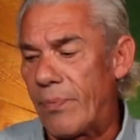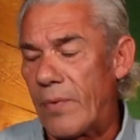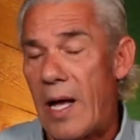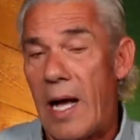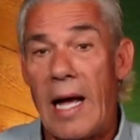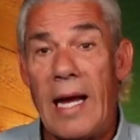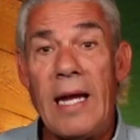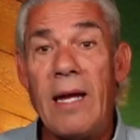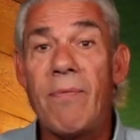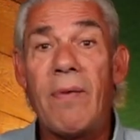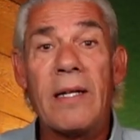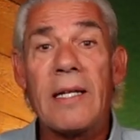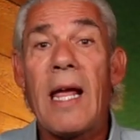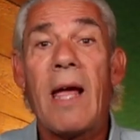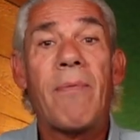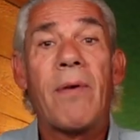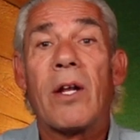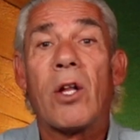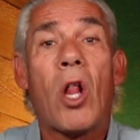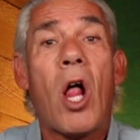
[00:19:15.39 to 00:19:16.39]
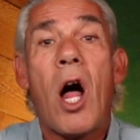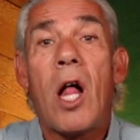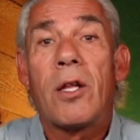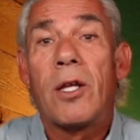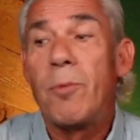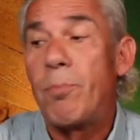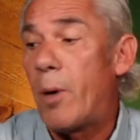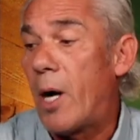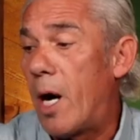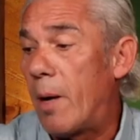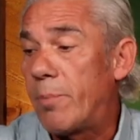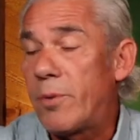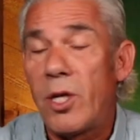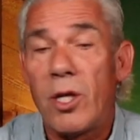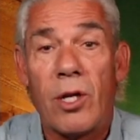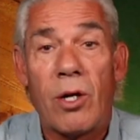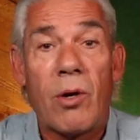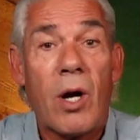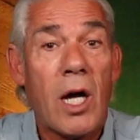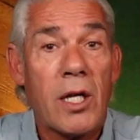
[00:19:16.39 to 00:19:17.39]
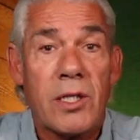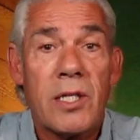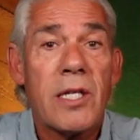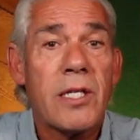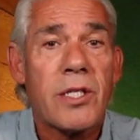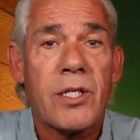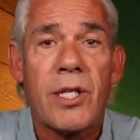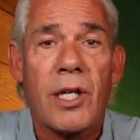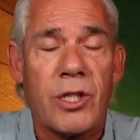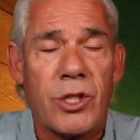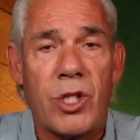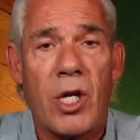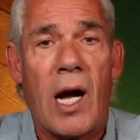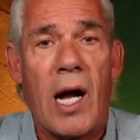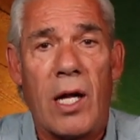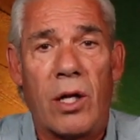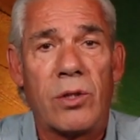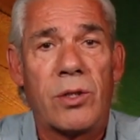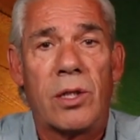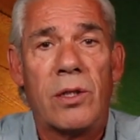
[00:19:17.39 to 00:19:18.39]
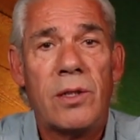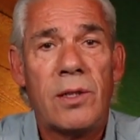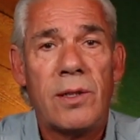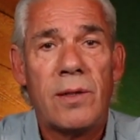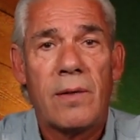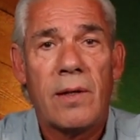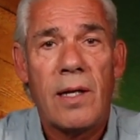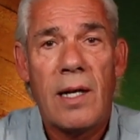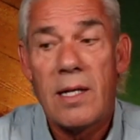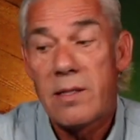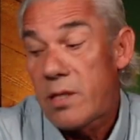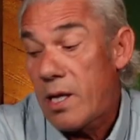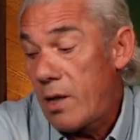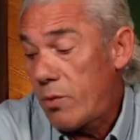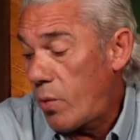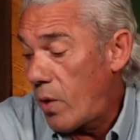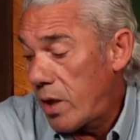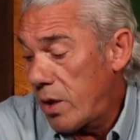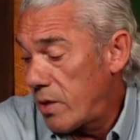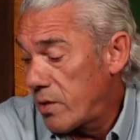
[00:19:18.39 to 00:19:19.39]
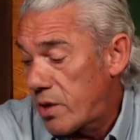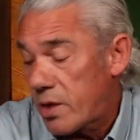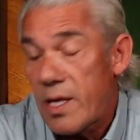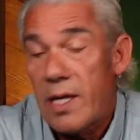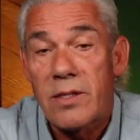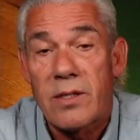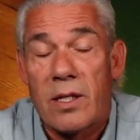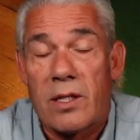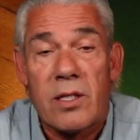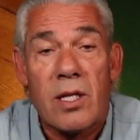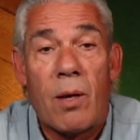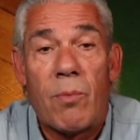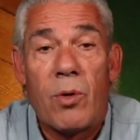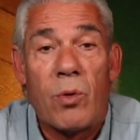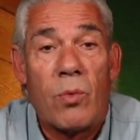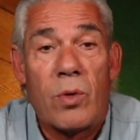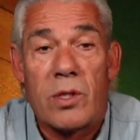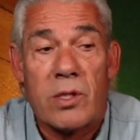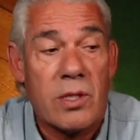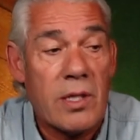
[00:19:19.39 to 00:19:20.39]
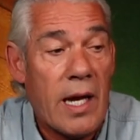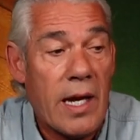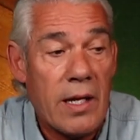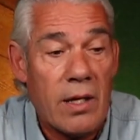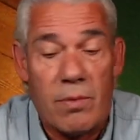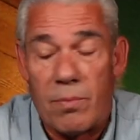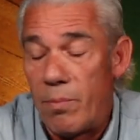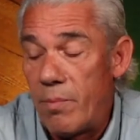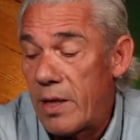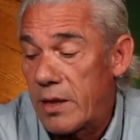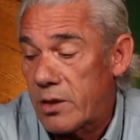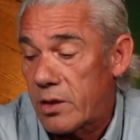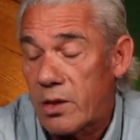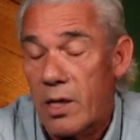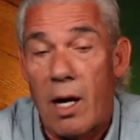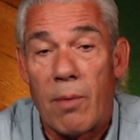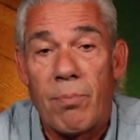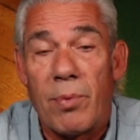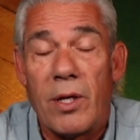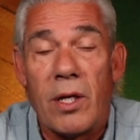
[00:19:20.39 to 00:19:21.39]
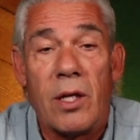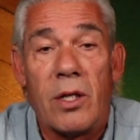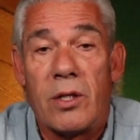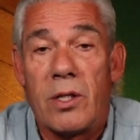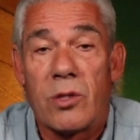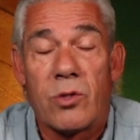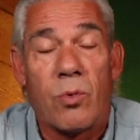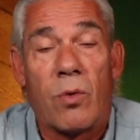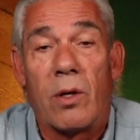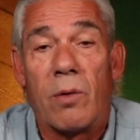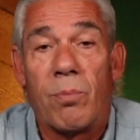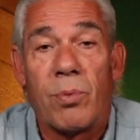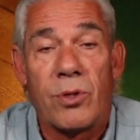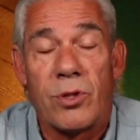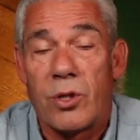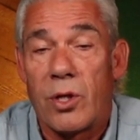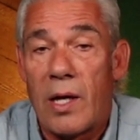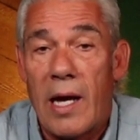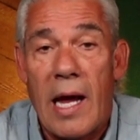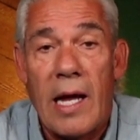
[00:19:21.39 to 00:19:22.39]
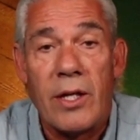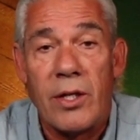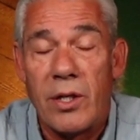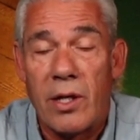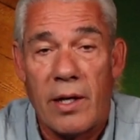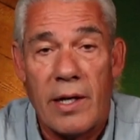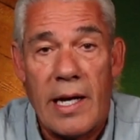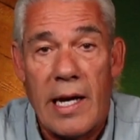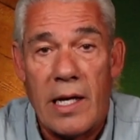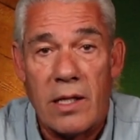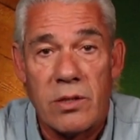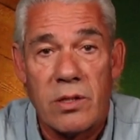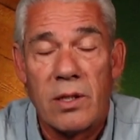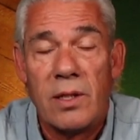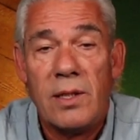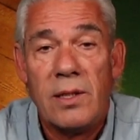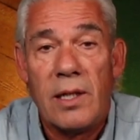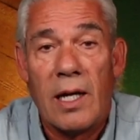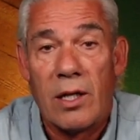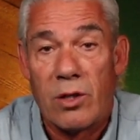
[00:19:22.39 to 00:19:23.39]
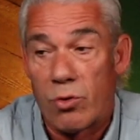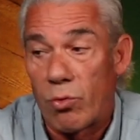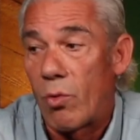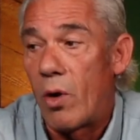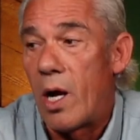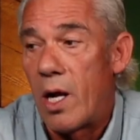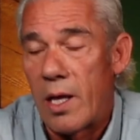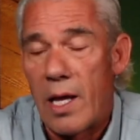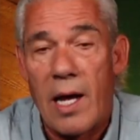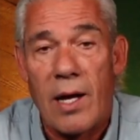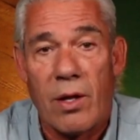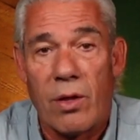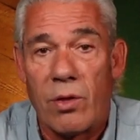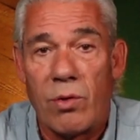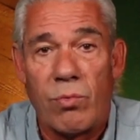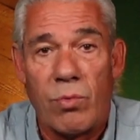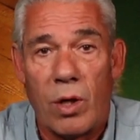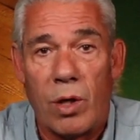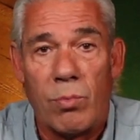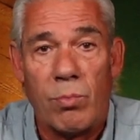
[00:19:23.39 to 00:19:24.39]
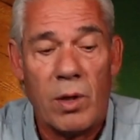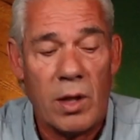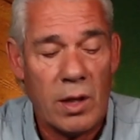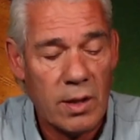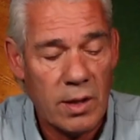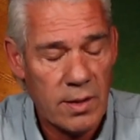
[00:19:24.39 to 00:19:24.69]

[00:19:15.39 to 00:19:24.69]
I even gave a lollipop to your autistic child. It's like one of those things that someone would say of mixed company, you just want to put your head in your hands and crawl out of the room.